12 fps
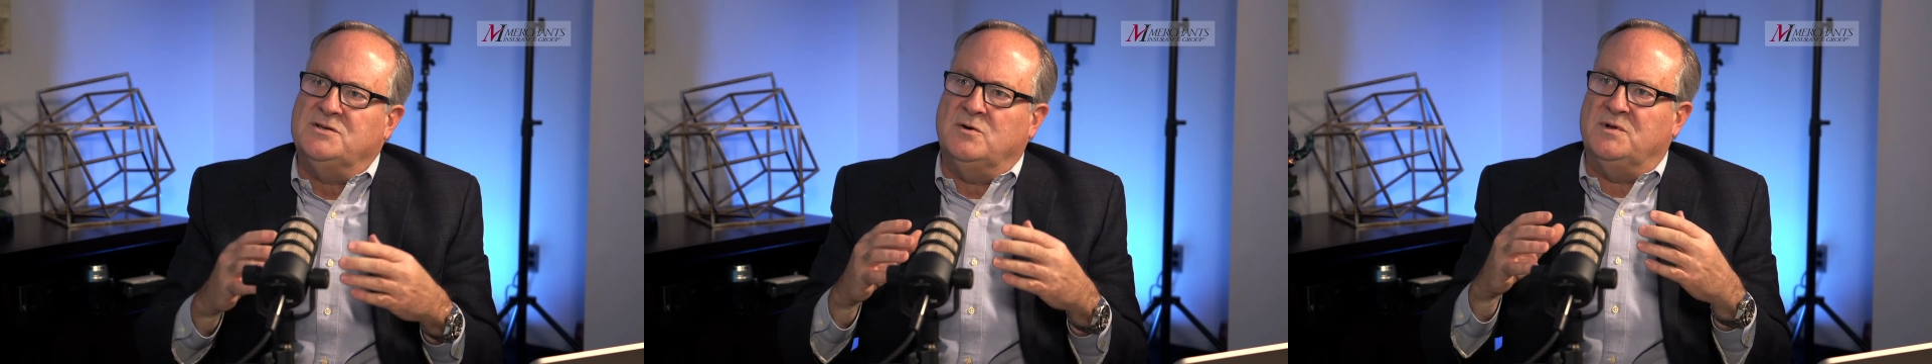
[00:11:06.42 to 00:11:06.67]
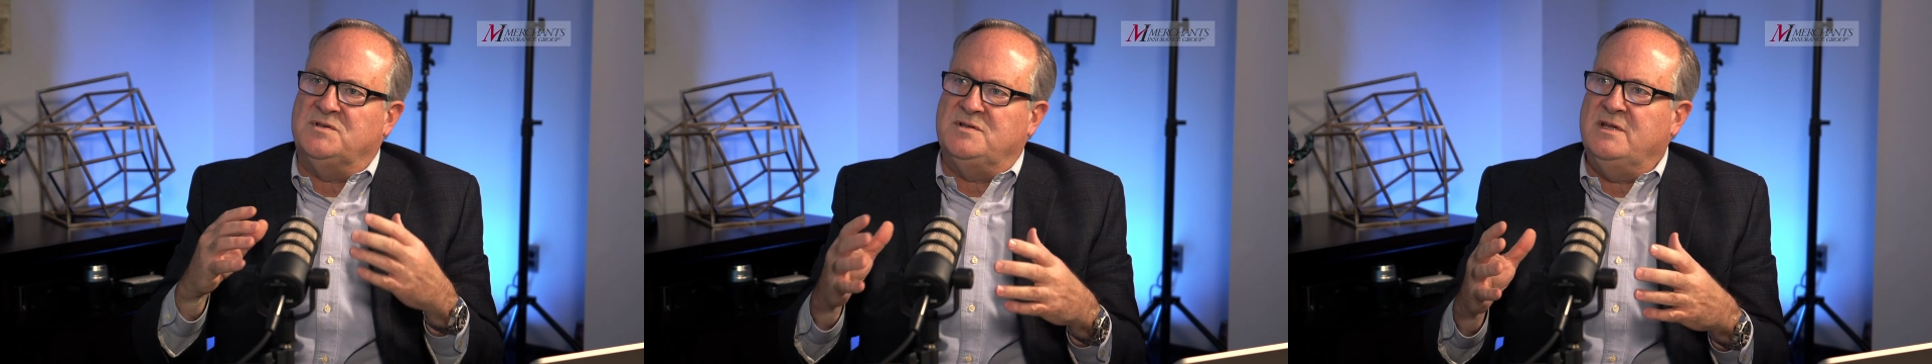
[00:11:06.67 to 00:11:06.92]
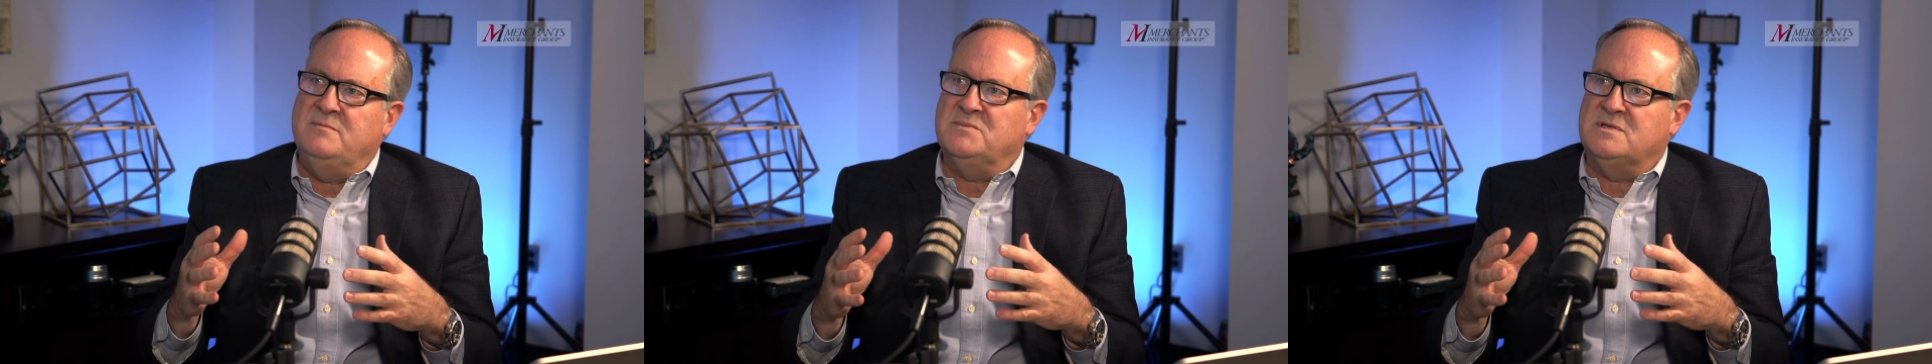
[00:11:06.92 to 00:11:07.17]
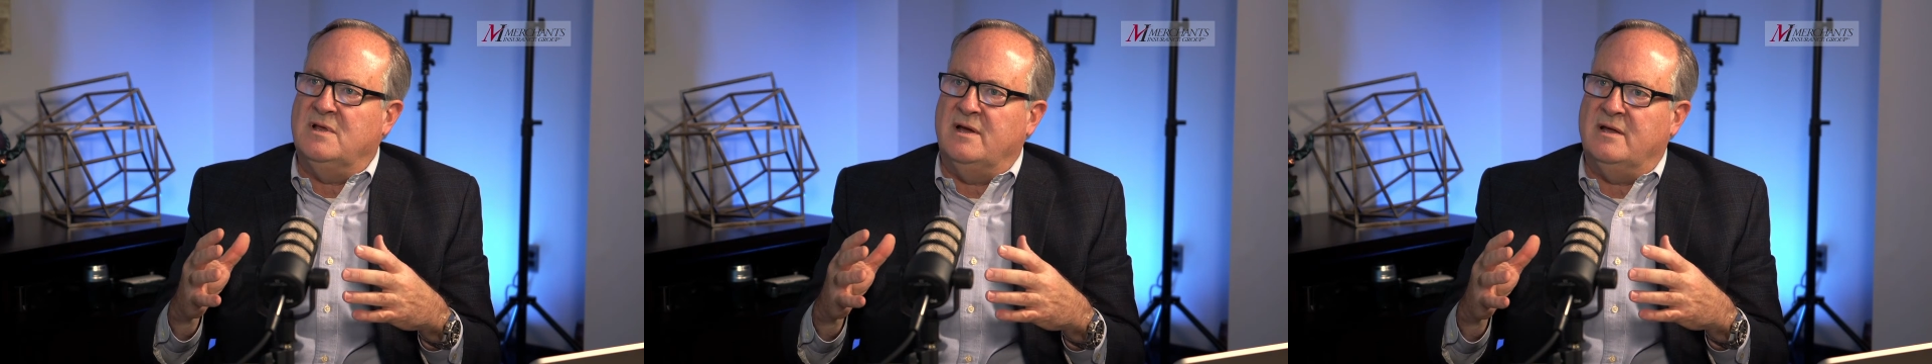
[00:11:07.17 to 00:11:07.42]
it seems
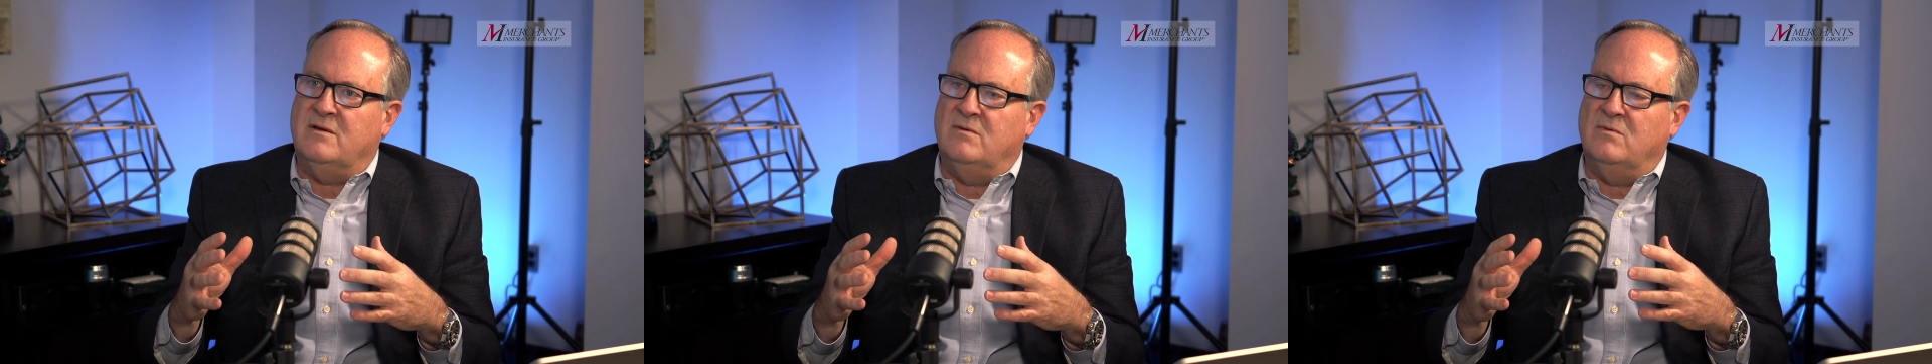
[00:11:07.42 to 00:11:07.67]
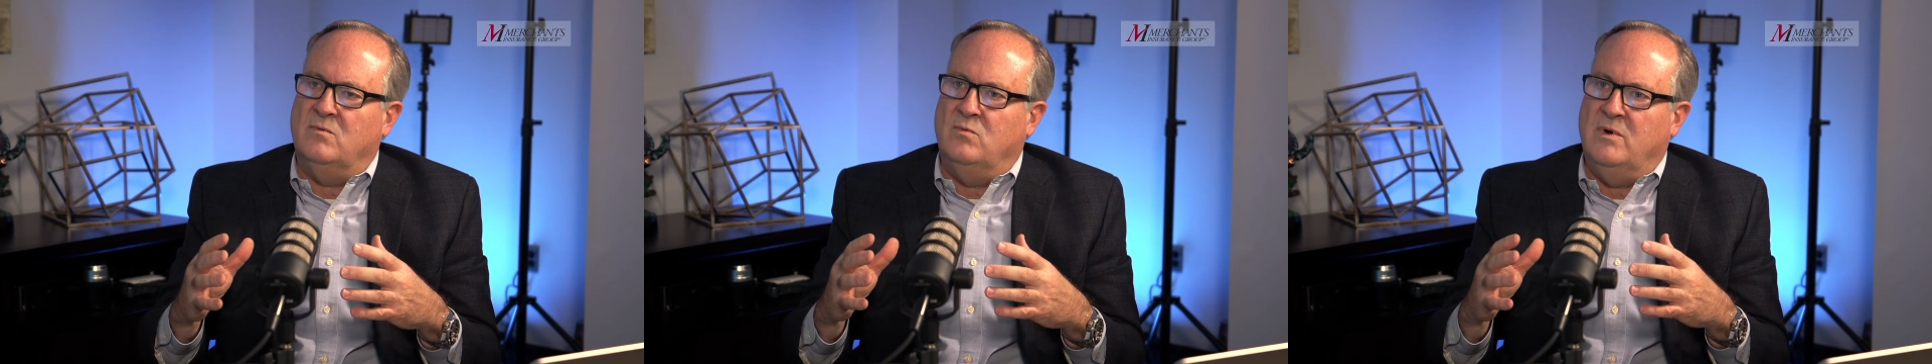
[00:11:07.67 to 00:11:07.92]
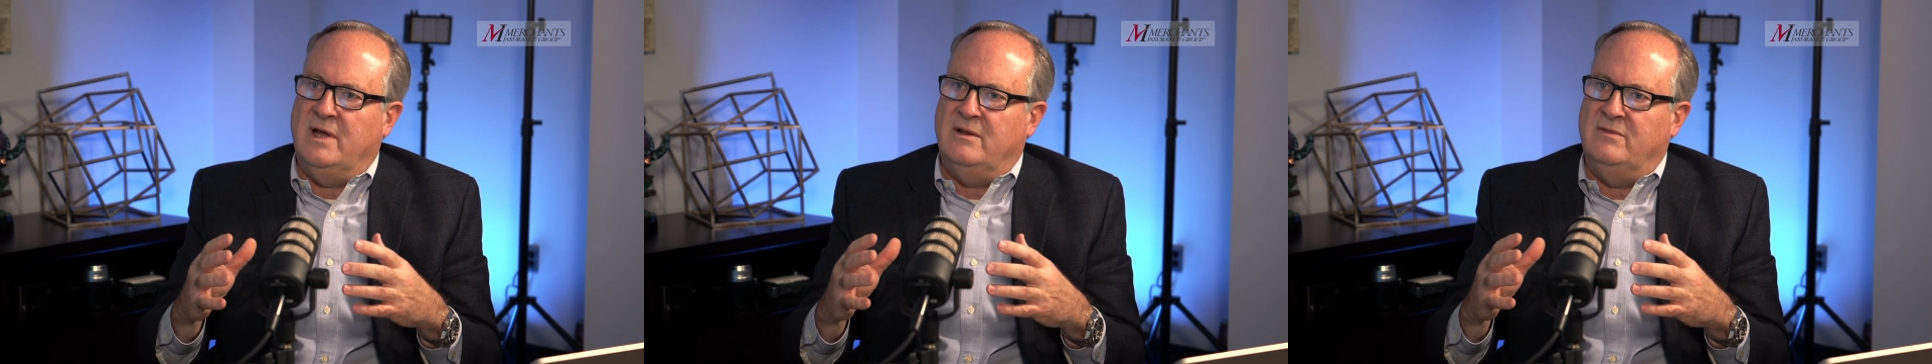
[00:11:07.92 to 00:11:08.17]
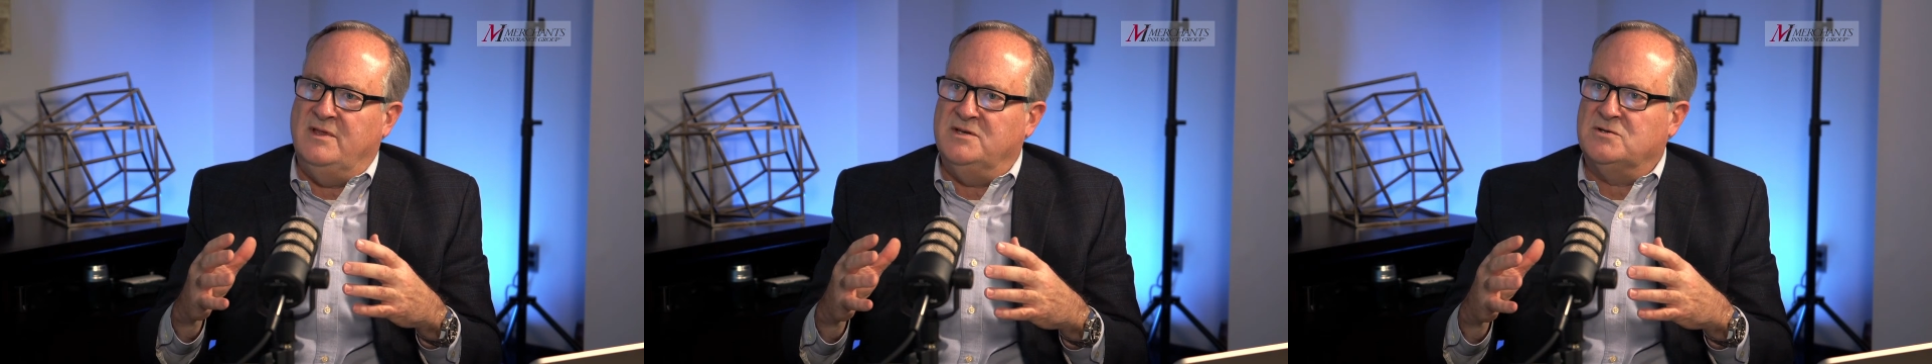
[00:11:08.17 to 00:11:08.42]
like when
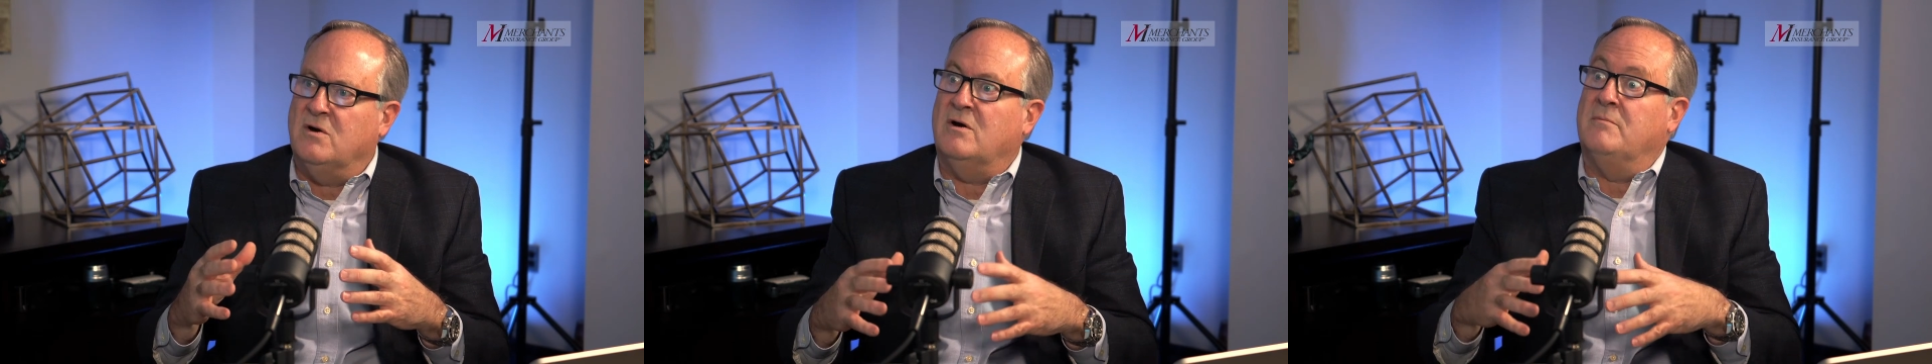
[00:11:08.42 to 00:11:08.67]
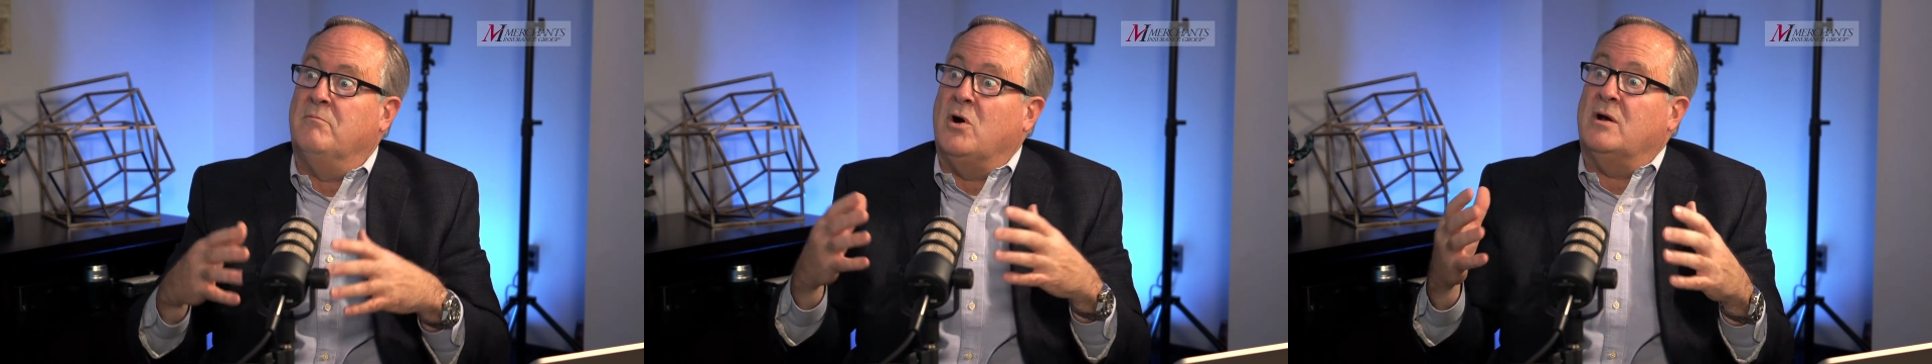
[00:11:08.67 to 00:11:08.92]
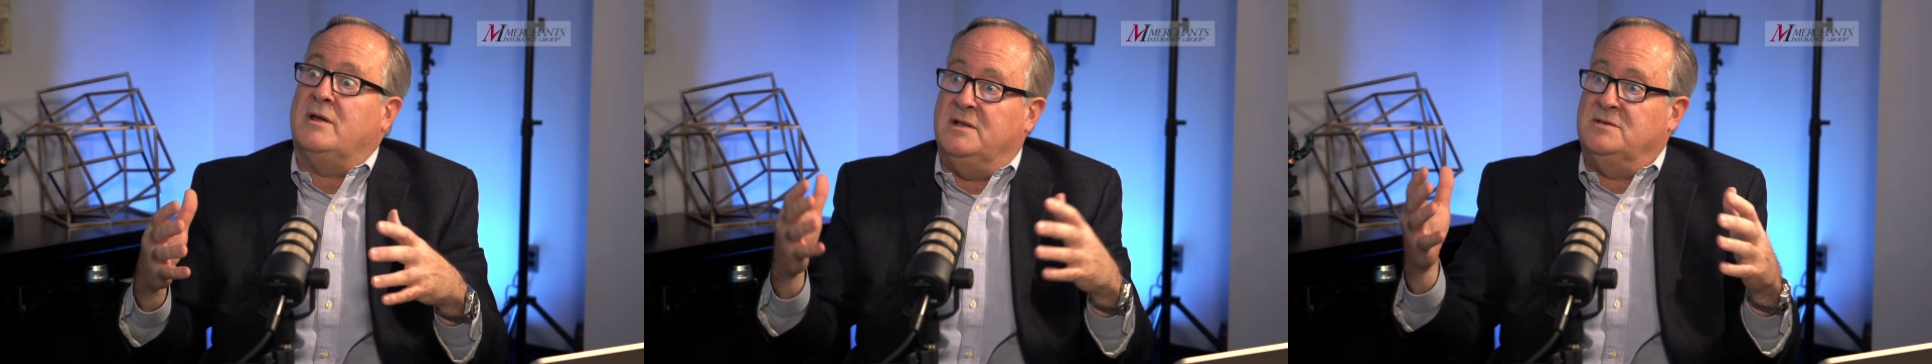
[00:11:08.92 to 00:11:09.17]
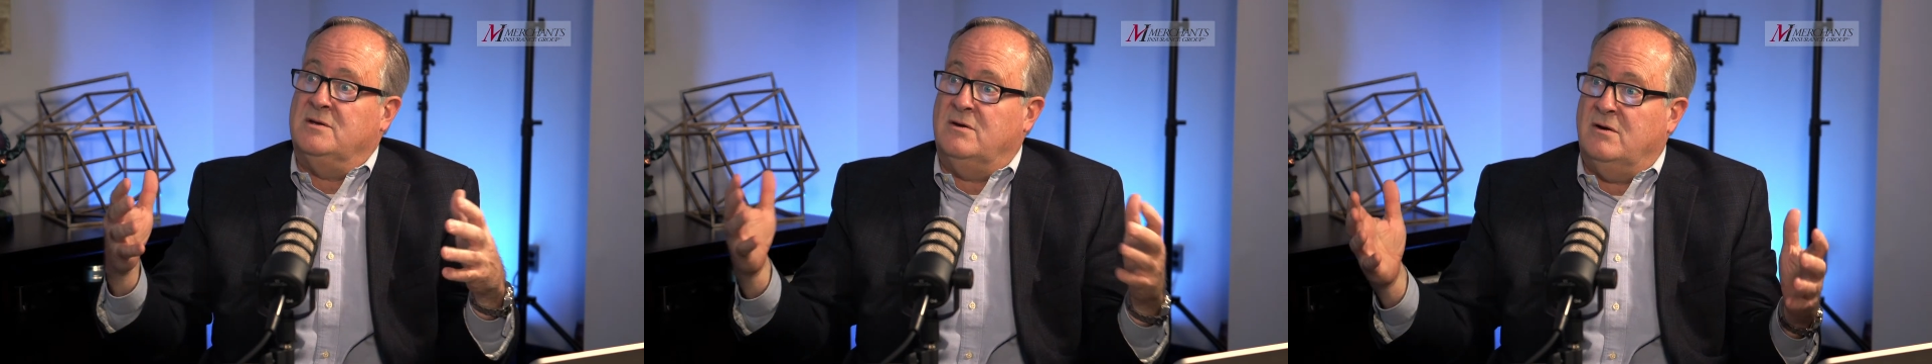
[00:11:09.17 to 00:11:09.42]
these hard
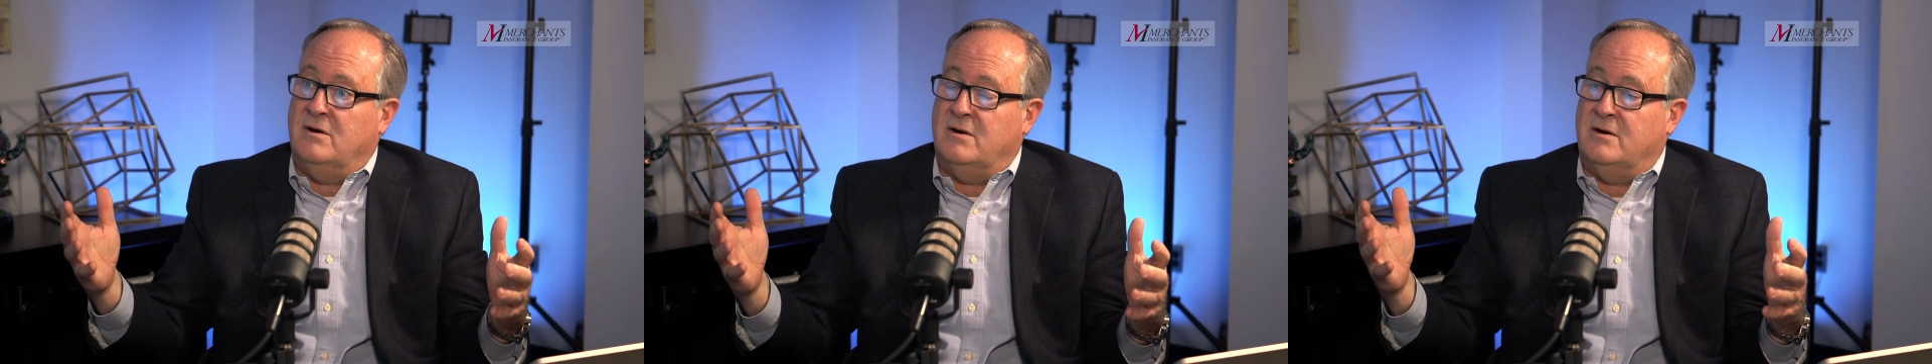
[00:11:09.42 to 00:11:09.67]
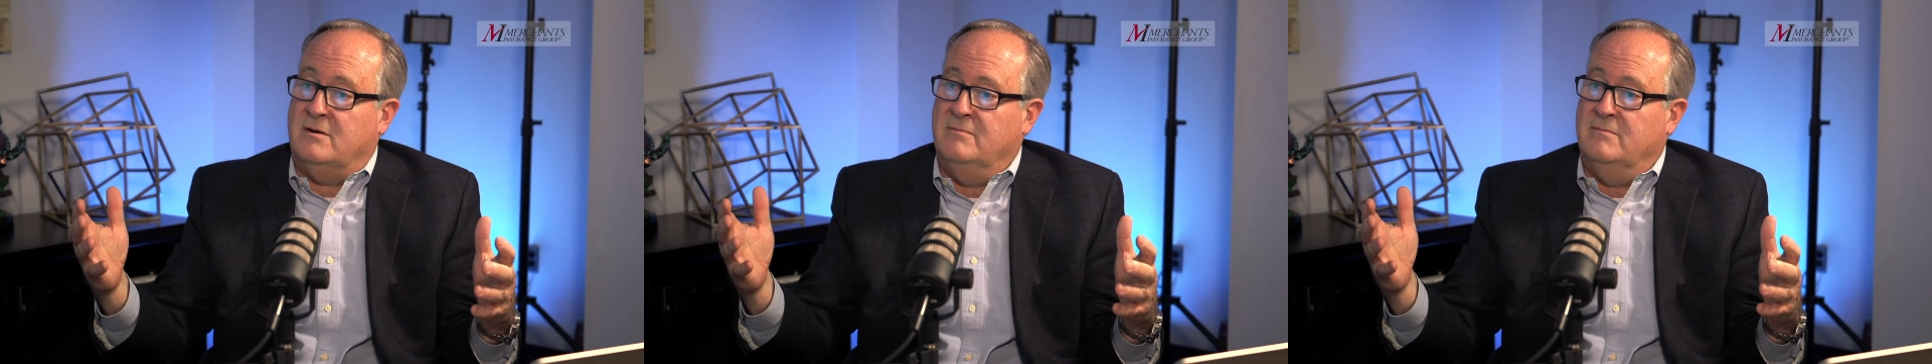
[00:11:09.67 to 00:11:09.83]
markets occur,